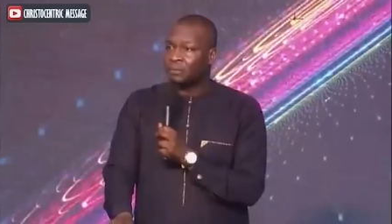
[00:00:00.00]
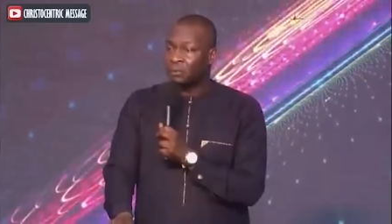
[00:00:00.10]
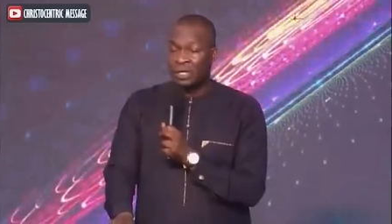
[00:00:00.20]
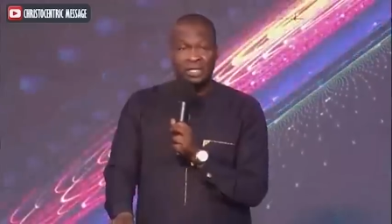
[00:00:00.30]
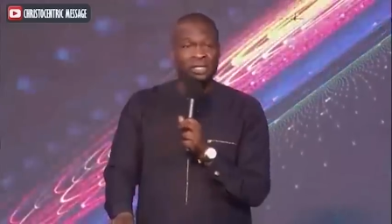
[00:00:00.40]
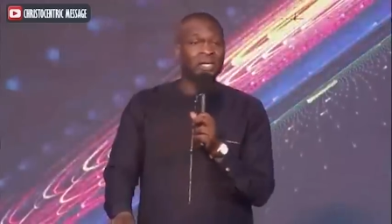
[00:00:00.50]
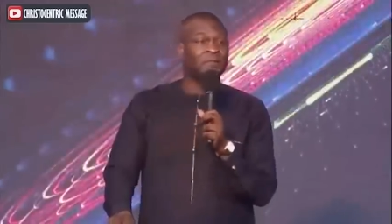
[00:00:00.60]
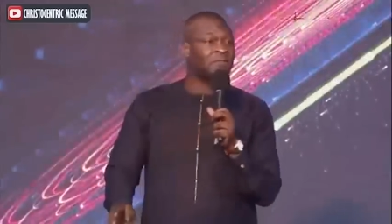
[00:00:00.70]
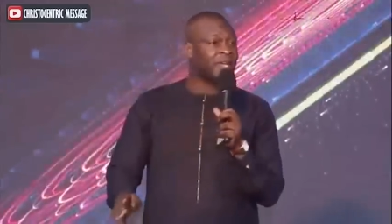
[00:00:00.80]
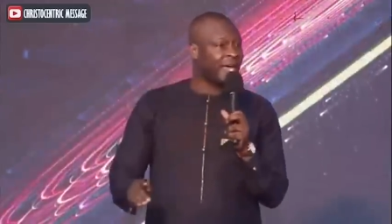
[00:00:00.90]
We
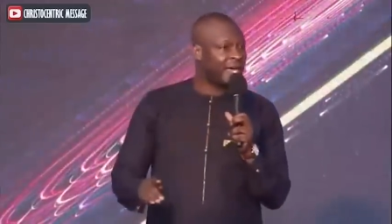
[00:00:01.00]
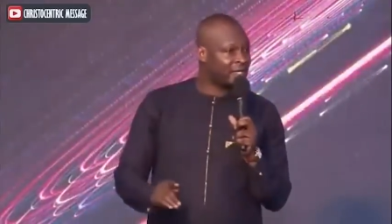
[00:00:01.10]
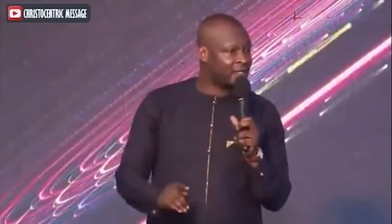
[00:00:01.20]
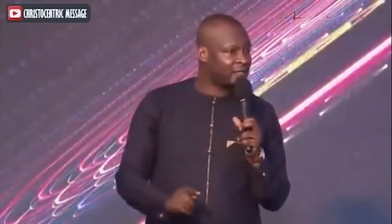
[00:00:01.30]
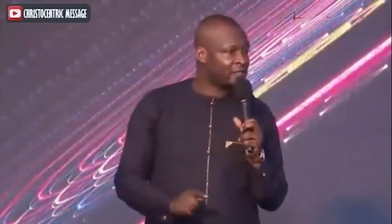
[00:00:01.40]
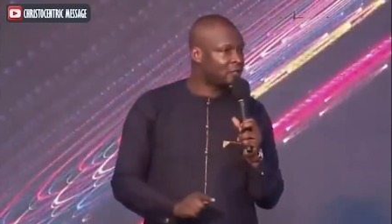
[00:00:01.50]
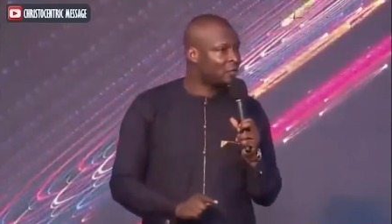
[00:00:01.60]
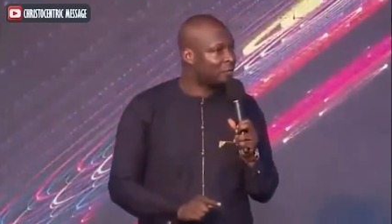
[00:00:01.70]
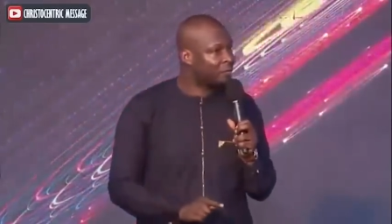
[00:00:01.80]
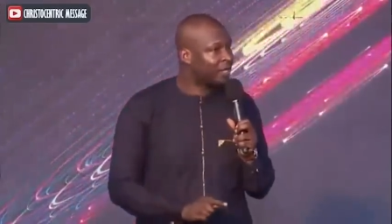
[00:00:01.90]
give thanks,
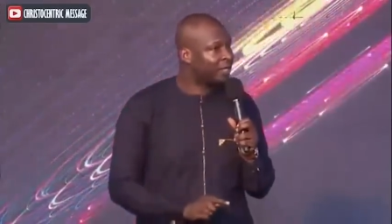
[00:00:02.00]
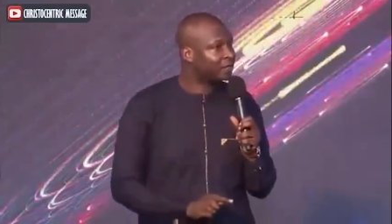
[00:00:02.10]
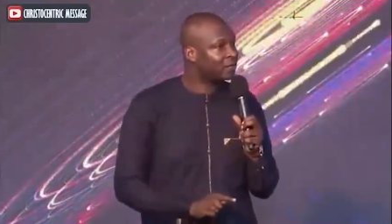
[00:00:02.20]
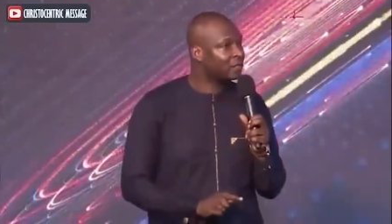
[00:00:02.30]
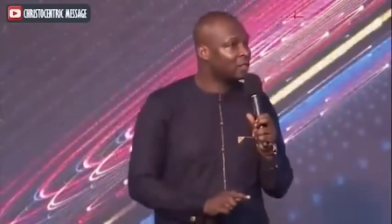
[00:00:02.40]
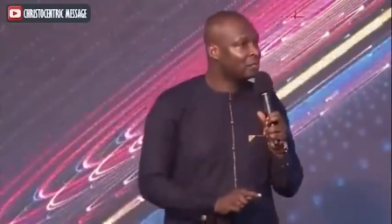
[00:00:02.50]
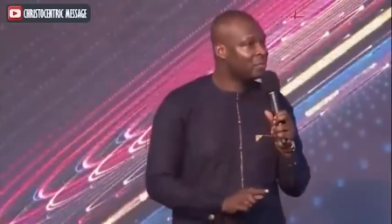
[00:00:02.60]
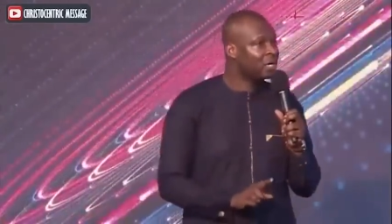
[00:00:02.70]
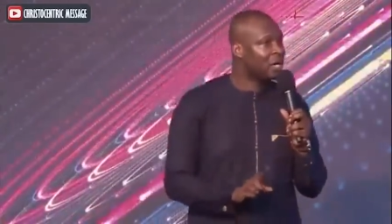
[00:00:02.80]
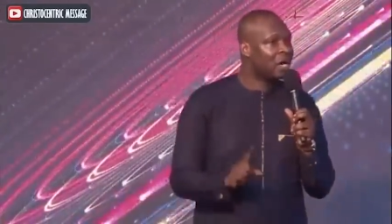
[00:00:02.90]
we're praying,
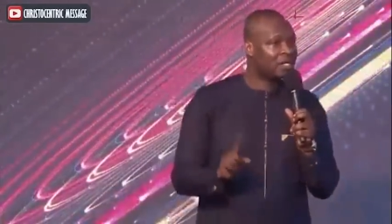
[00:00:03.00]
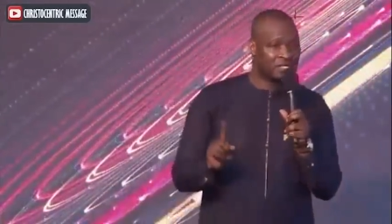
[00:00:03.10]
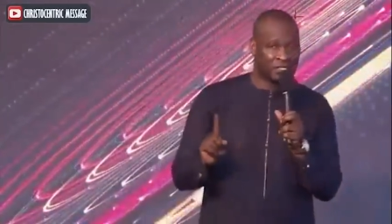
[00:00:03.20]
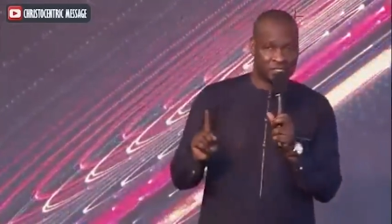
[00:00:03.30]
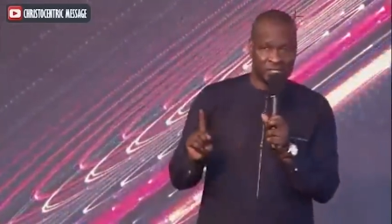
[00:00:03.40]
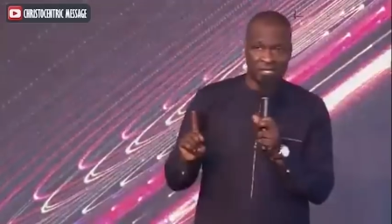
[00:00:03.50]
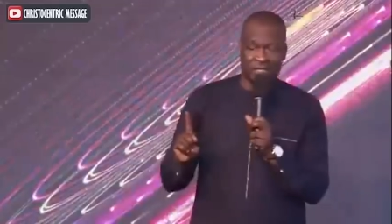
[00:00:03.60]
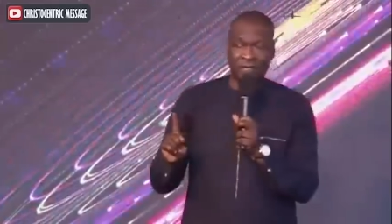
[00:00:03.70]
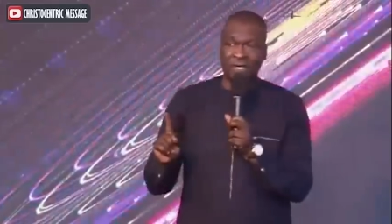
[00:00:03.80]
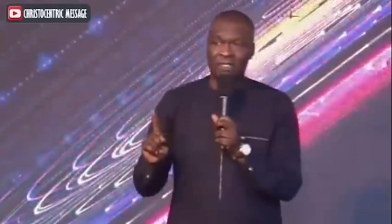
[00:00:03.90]
because he's
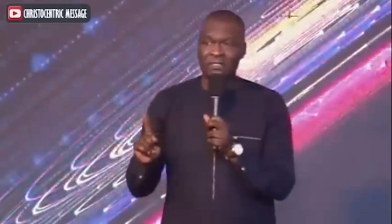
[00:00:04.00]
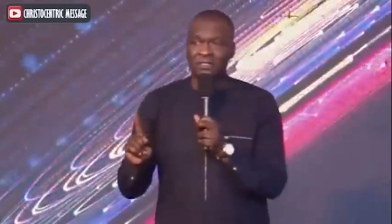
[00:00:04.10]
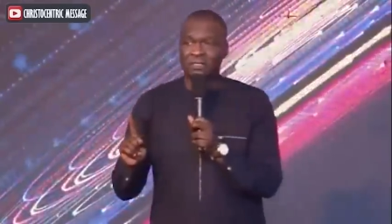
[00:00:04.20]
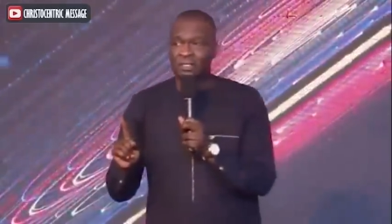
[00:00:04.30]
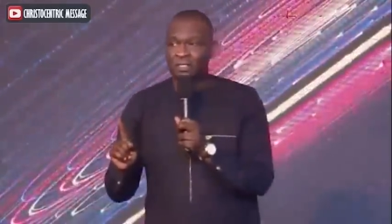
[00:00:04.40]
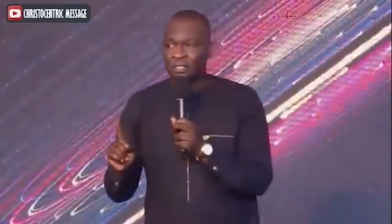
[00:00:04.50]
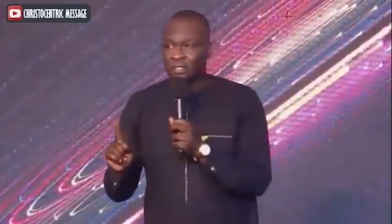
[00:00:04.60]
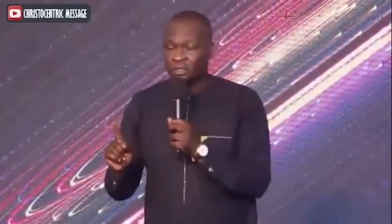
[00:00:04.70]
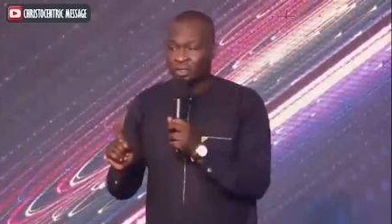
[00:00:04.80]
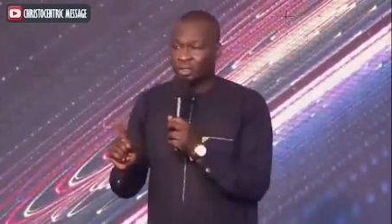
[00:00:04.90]
given
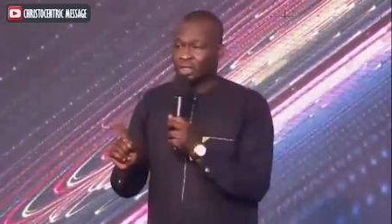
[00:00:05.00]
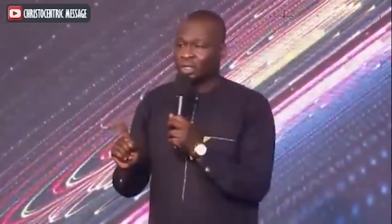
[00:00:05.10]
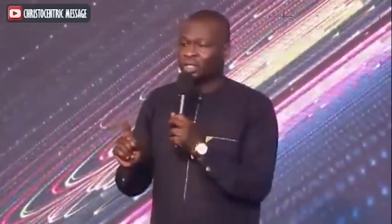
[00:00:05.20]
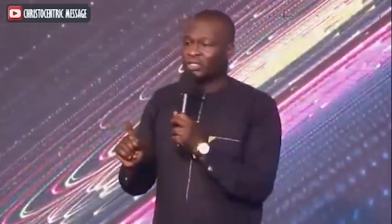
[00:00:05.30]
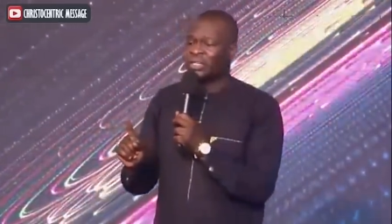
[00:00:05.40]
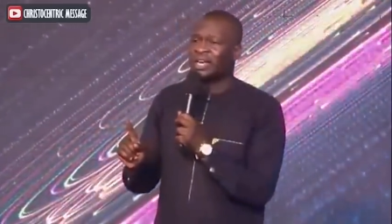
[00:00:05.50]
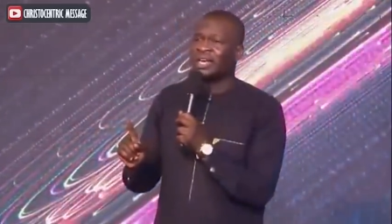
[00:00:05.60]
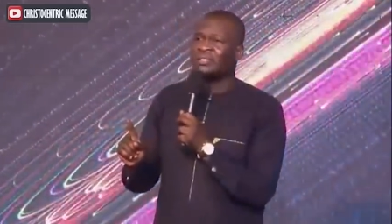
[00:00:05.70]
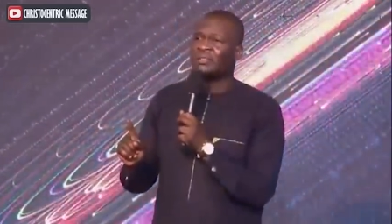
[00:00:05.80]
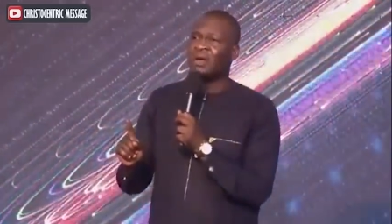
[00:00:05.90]

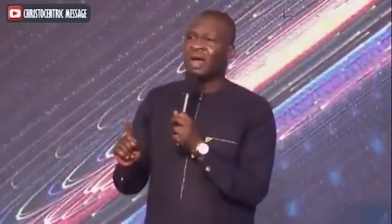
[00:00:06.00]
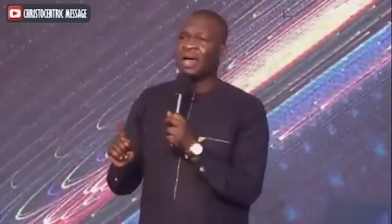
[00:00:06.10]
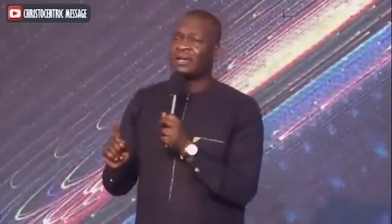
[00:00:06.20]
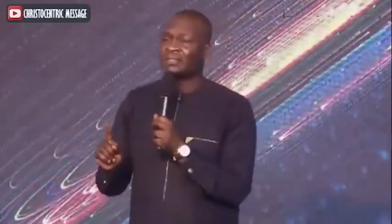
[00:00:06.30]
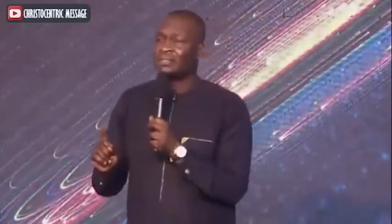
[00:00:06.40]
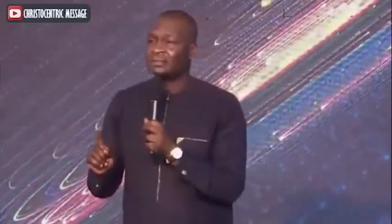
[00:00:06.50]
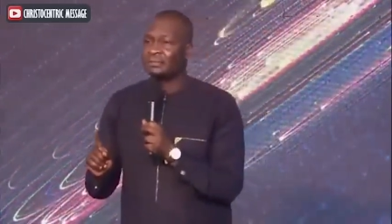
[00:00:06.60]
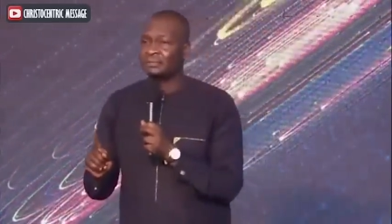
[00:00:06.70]
Jesus Christ.